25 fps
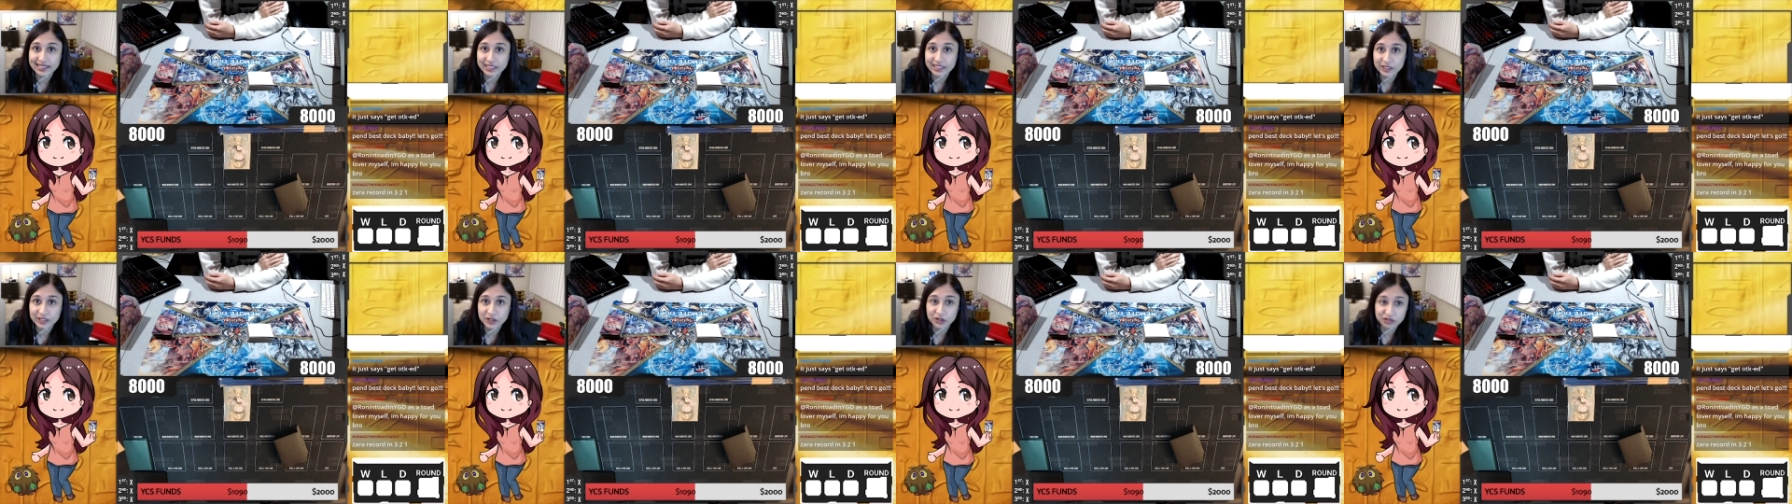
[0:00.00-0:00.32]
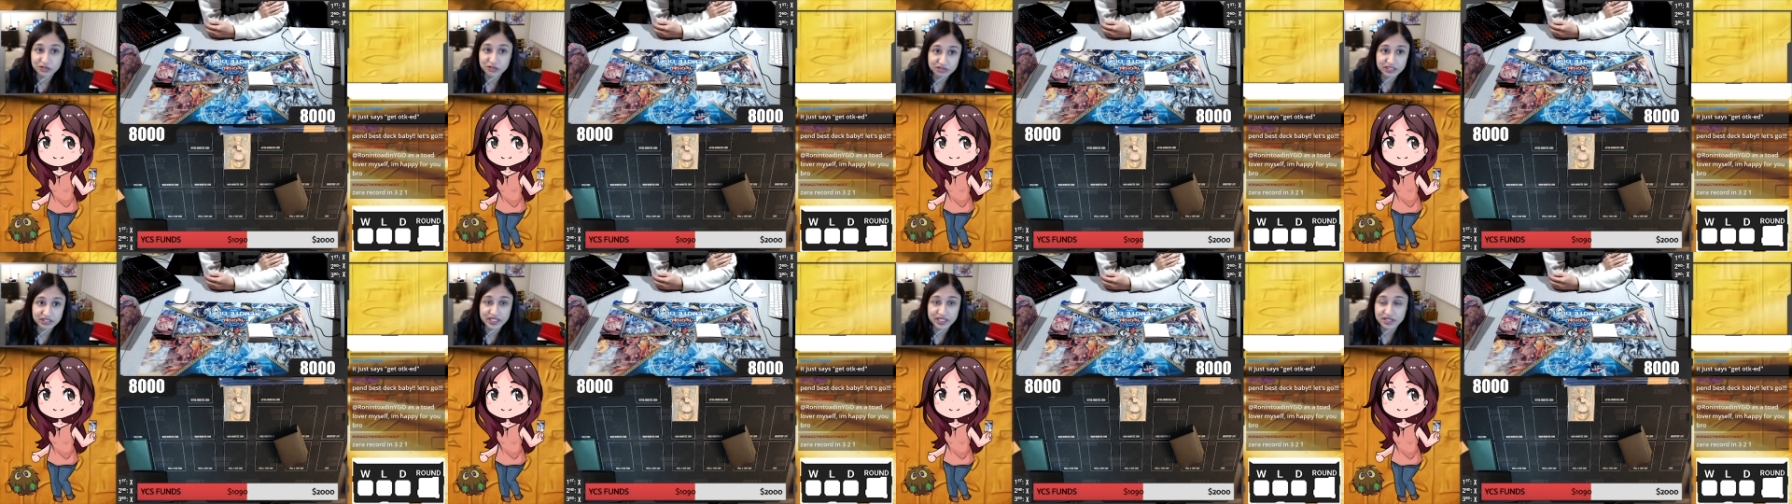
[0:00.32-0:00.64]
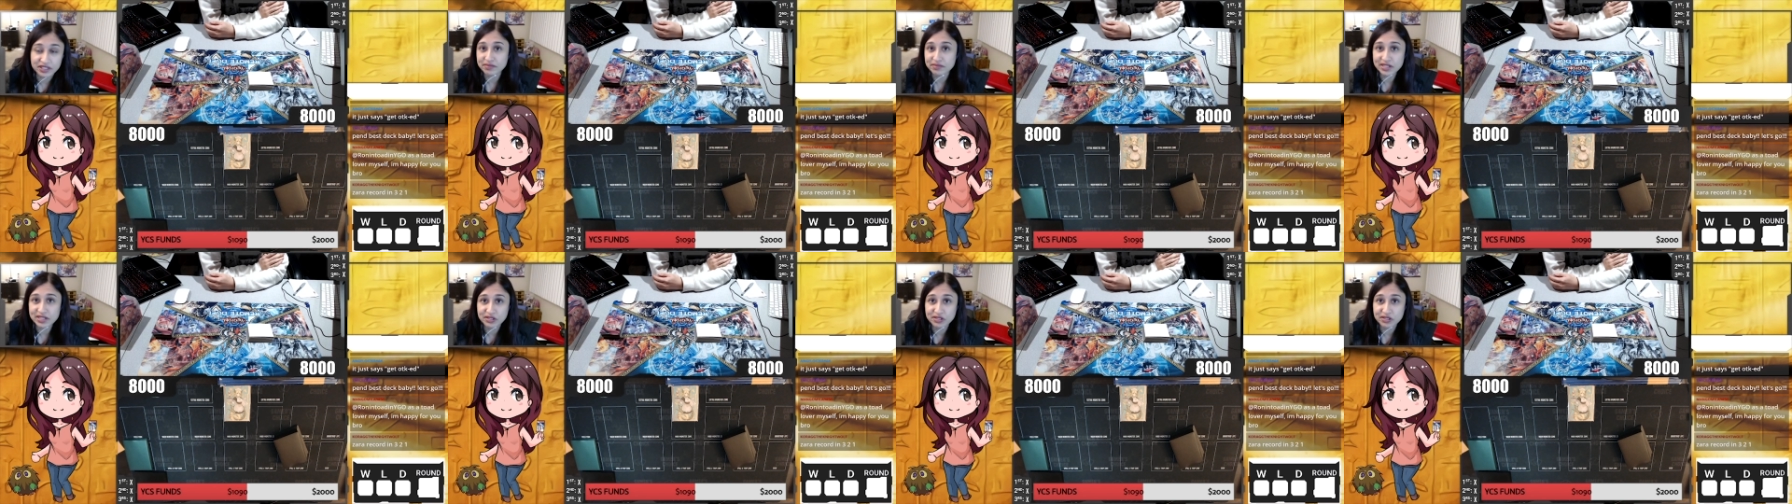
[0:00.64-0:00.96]
so forgive
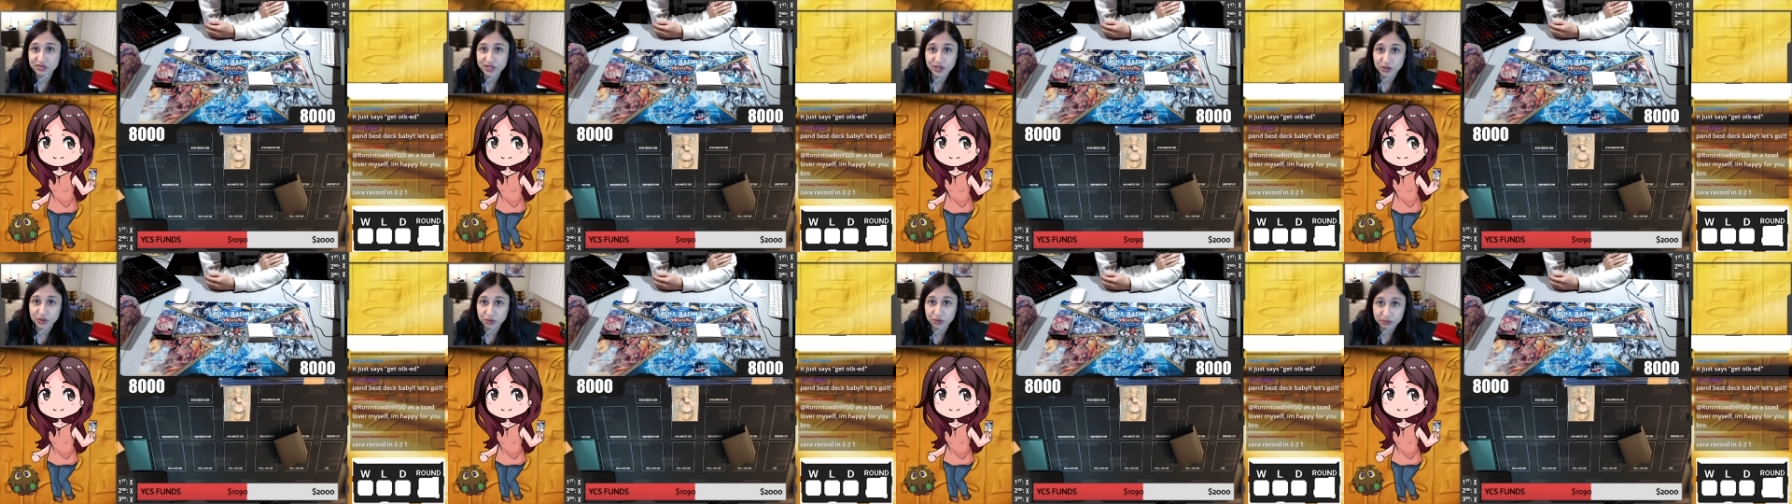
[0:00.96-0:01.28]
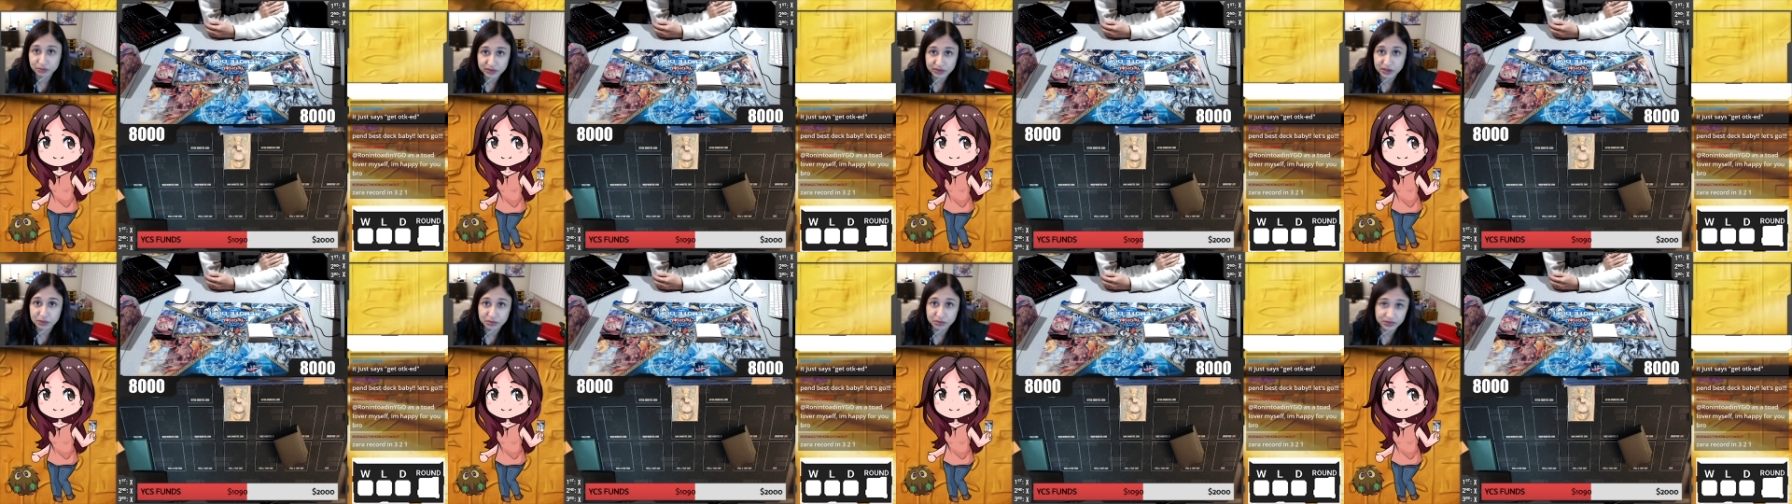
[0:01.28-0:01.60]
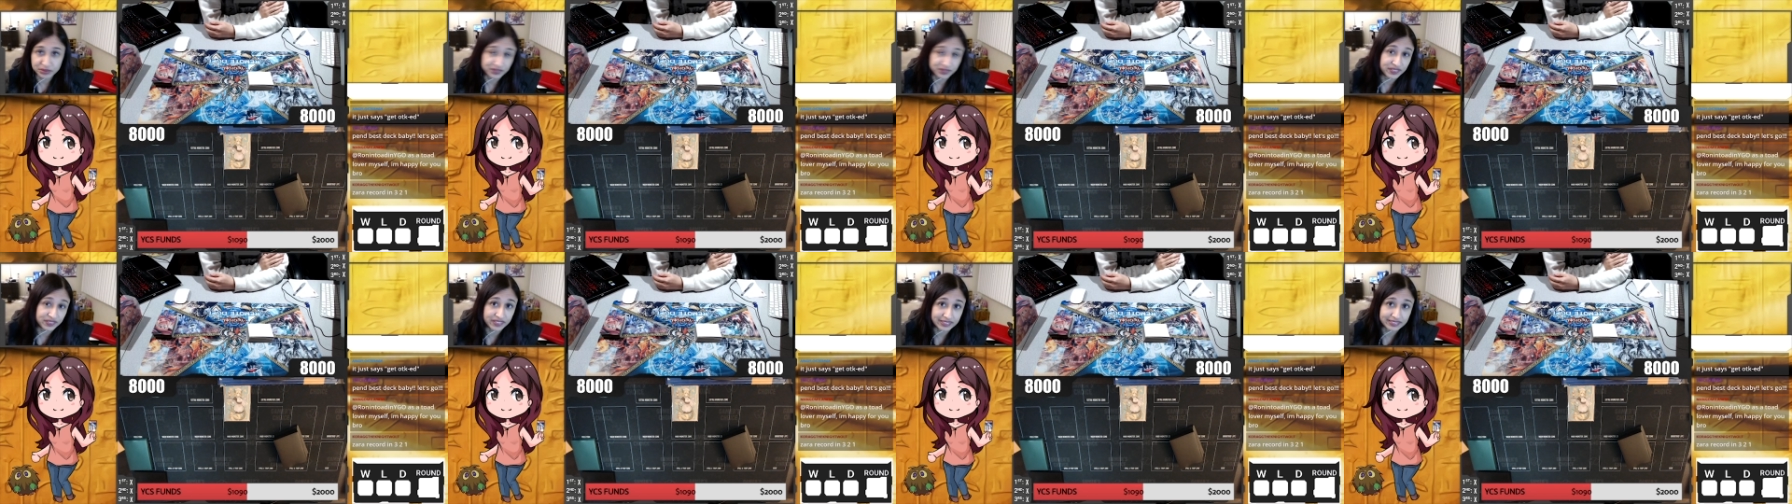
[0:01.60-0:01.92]
me if I don't play
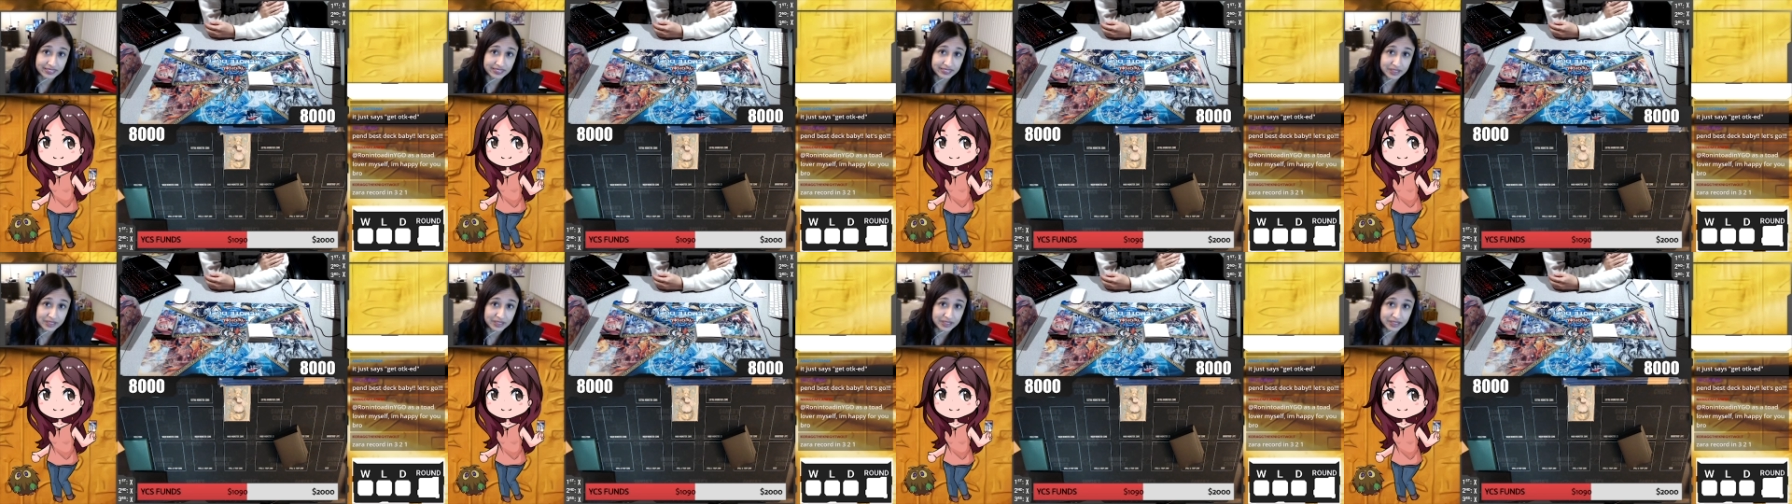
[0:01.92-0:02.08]
perfectly